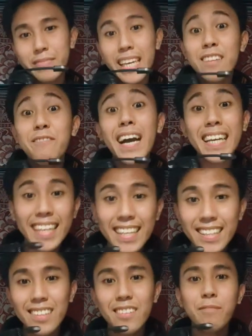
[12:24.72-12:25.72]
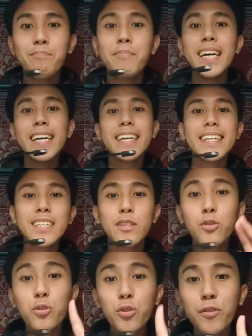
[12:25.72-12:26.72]
invited, my
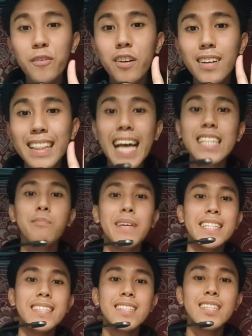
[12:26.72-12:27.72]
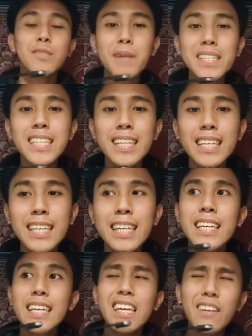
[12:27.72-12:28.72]
two classmates, especially
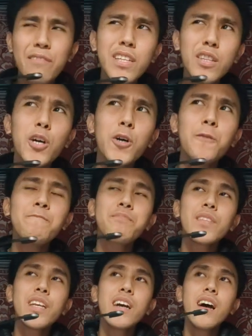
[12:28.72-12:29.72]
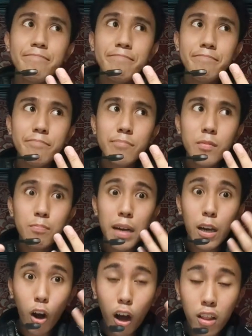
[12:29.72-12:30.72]
even though
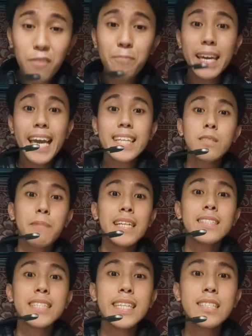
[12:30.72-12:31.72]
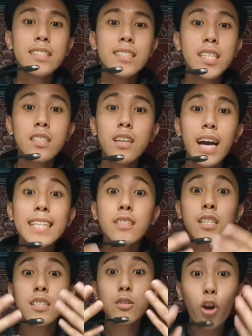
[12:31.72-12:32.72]
all of my expenses had
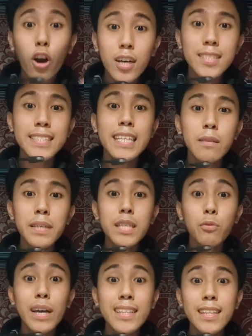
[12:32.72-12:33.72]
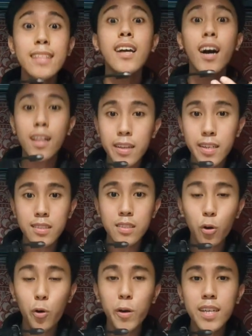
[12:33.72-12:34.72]
just costed me $20,
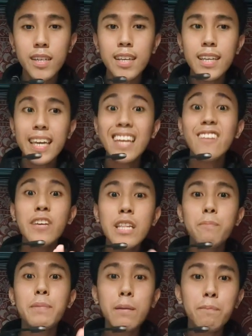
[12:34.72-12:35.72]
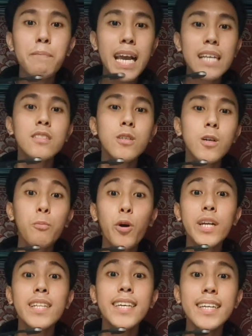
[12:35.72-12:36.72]
or in Philippine peso,
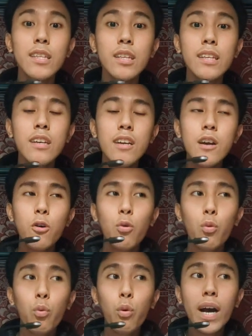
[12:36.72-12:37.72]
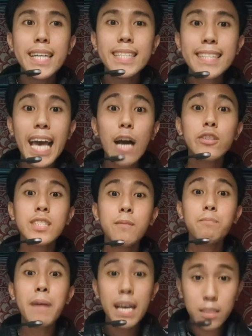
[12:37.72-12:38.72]
more than
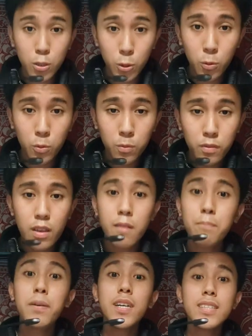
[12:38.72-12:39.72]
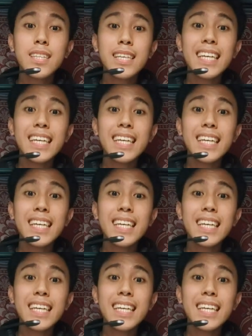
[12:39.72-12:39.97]
1,000 peso. But